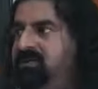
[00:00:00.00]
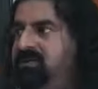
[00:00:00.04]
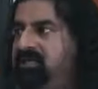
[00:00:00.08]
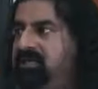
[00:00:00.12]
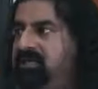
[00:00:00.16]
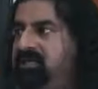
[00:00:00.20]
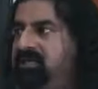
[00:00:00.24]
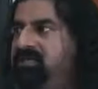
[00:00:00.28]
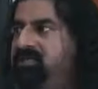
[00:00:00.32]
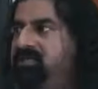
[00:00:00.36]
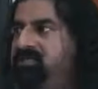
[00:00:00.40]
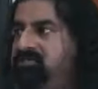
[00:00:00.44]
Yeah.
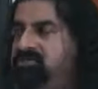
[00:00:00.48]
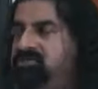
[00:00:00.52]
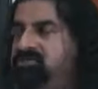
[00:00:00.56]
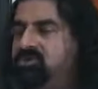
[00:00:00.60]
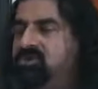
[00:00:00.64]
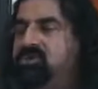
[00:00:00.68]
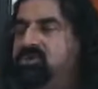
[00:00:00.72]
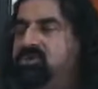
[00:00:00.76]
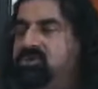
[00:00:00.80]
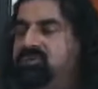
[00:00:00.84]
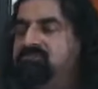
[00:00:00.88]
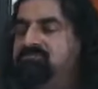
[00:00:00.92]

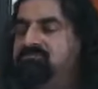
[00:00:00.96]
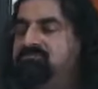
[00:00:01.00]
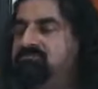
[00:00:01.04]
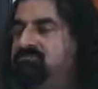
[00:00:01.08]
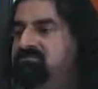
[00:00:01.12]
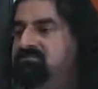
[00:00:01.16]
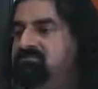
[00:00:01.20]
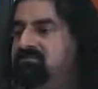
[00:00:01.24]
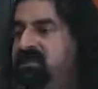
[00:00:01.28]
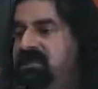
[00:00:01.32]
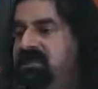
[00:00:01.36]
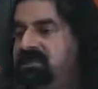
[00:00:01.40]
So
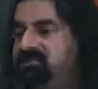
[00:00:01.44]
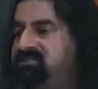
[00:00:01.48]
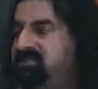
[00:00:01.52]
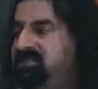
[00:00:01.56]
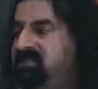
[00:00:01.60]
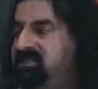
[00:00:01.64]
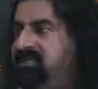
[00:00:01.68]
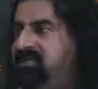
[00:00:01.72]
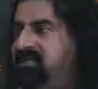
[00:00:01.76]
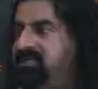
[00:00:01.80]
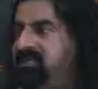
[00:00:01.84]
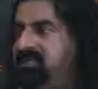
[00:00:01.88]

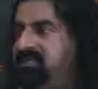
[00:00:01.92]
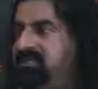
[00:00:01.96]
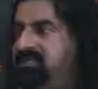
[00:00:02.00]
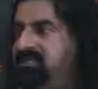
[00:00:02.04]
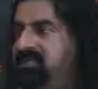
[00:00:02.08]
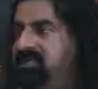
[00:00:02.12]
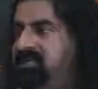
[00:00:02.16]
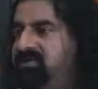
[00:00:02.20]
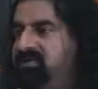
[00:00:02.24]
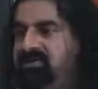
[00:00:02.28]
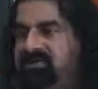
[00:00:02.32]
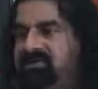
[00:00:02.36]
exactly
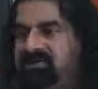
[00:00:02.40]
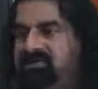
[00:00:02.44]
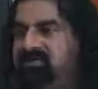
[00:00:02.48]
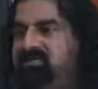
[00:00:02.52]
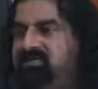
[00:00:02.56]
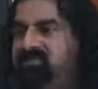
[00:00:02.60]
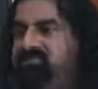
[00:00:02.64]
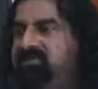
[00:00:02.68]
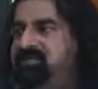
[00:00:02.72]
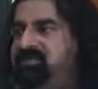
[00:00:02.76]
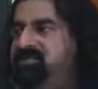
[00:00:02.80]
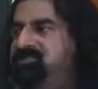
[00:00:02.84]
like that,
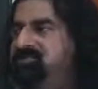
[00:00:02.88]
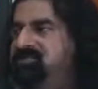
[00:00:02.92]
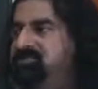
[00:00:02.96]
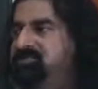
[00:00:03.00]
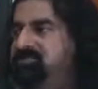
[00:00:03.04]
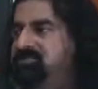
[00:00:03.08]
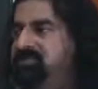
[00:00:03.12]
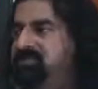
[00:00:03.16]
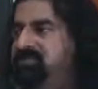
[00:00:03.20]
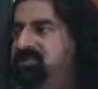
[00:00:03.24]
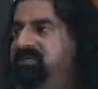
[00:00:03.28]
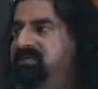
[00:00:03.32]
inner space
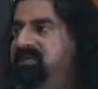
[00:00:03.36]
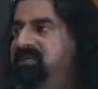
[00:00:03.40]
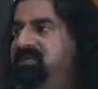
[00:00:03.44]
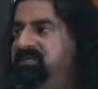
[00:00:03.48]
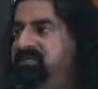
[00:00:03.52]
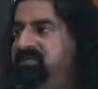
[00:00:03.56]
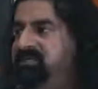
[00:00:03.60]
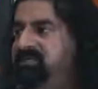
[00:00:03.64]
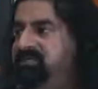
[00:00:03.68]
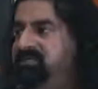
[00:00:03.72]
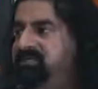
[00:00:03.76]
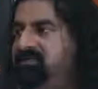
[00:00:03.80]
need to be
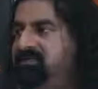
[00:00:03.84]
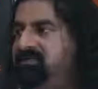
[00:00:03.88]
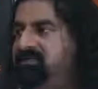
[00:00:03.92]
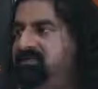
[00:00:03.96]
clean.